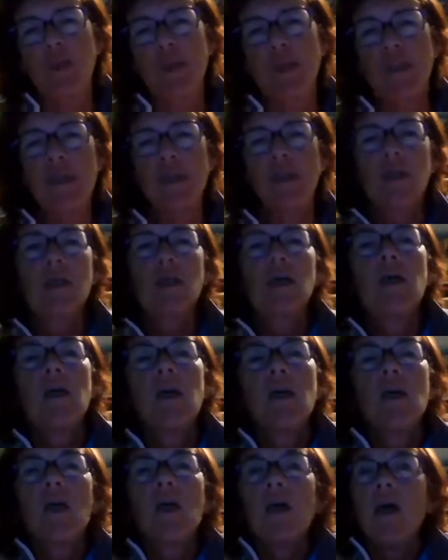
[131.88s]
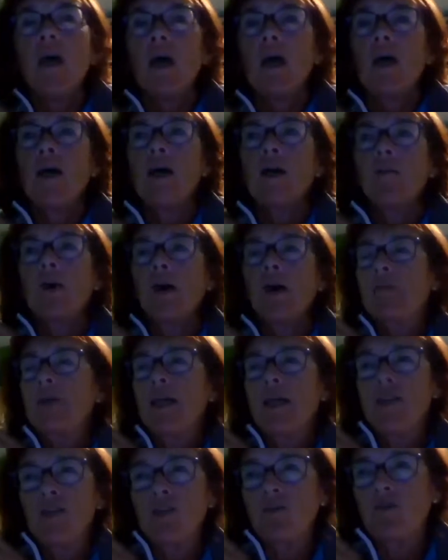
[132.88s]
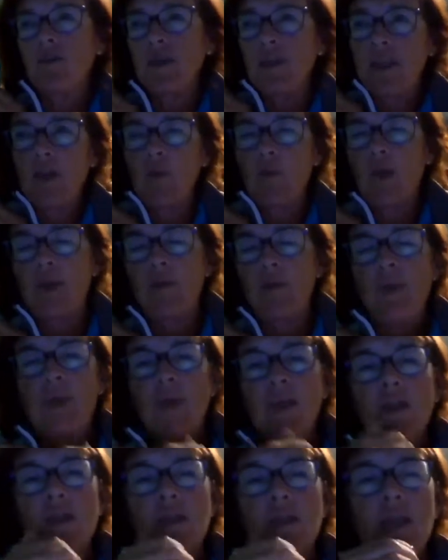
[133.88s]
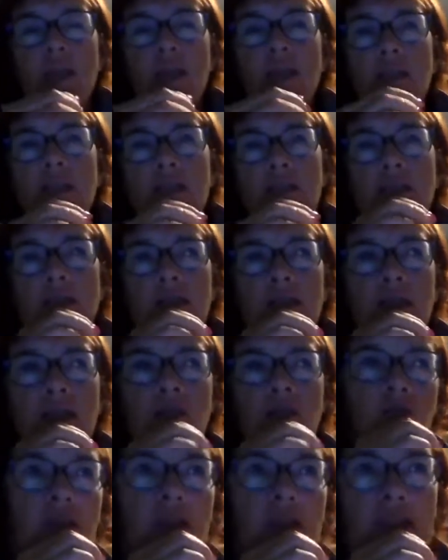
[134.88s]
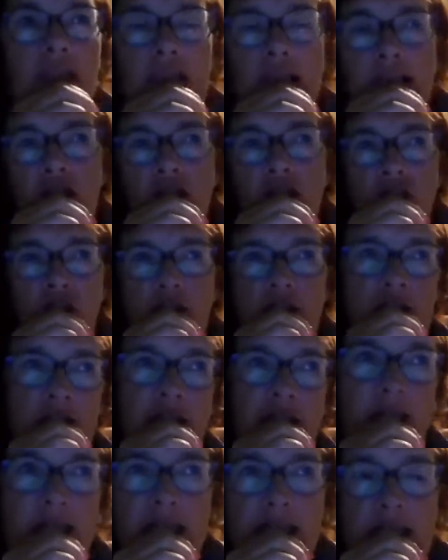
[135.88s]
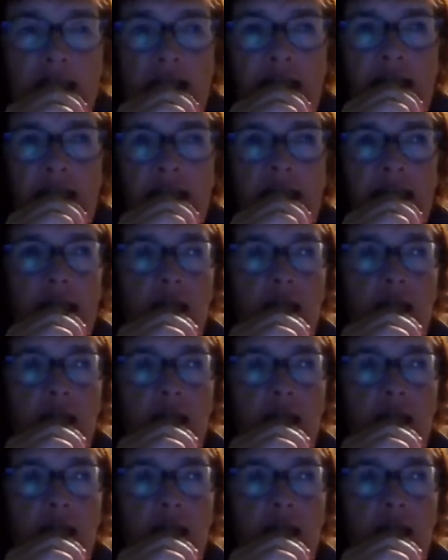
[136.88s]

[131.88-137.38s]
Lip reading: Sapida. I'm glad you feel that way, because it's really interesting, isn't it?